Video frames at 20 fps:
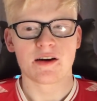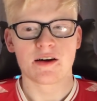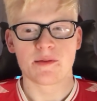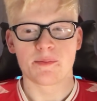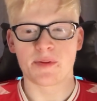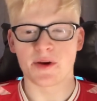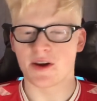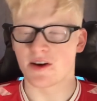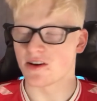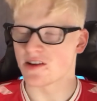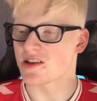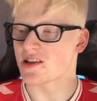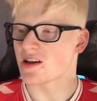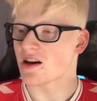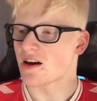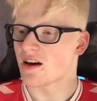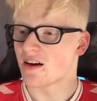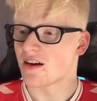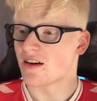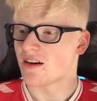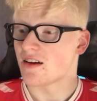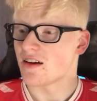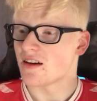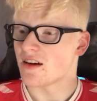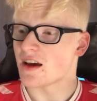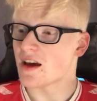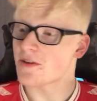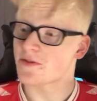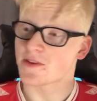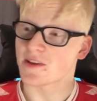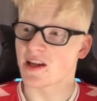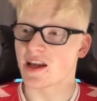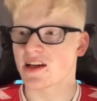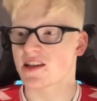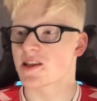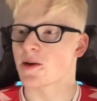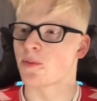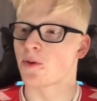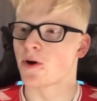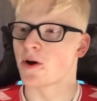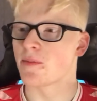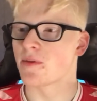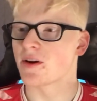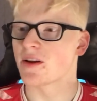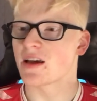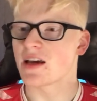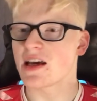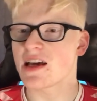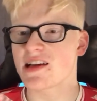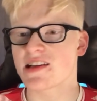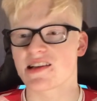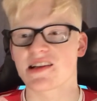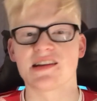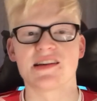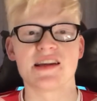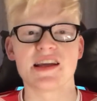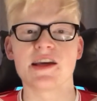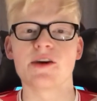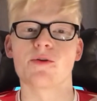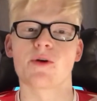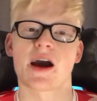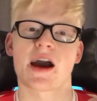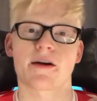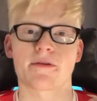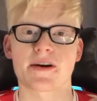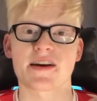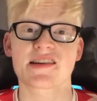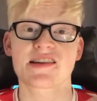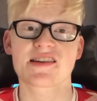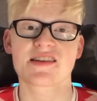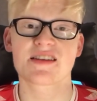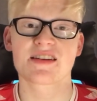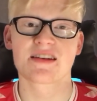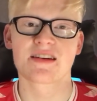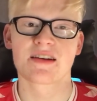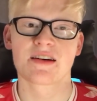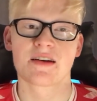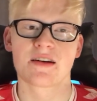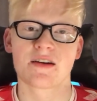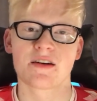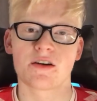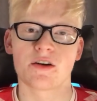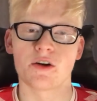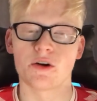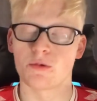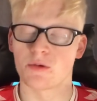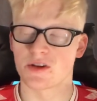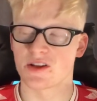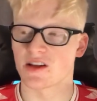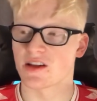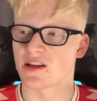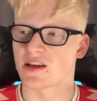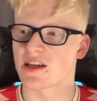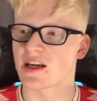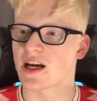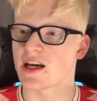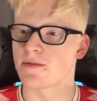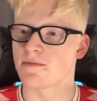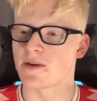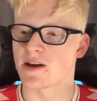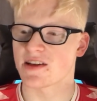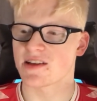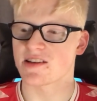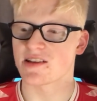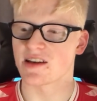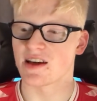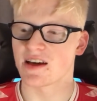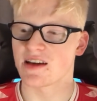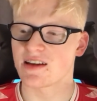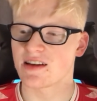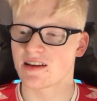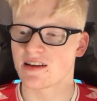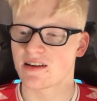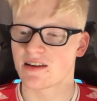Because if the next appointment is Neil Harris, who was at the game yesterday,